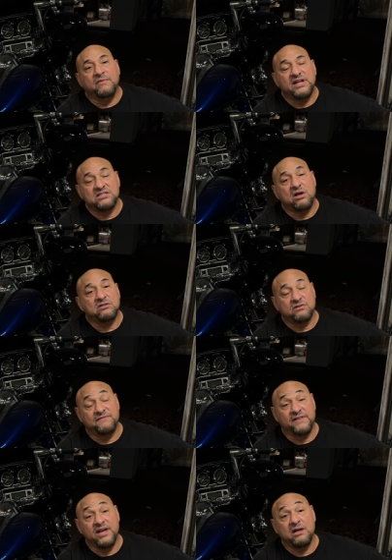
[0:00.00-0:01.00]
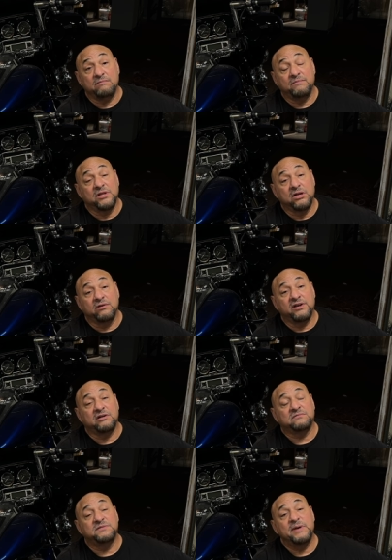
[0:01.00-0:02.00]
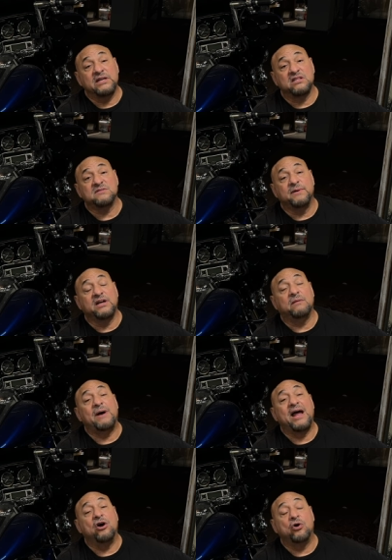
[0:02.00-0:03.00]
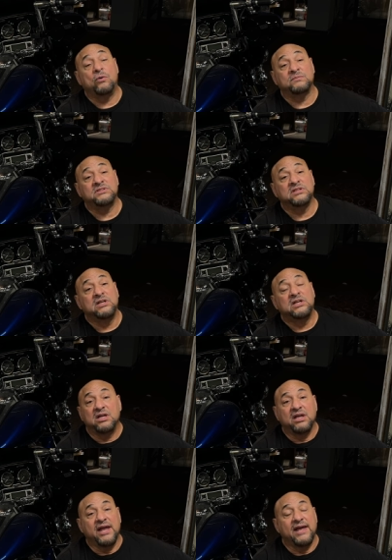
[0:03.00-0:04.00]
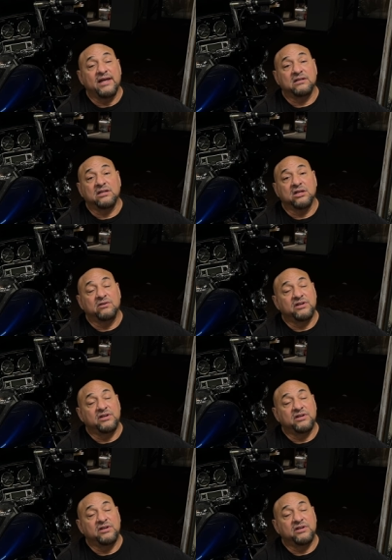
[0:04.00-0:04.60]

It's also for them, you know, they're spending this money to buy homes, and you know, they're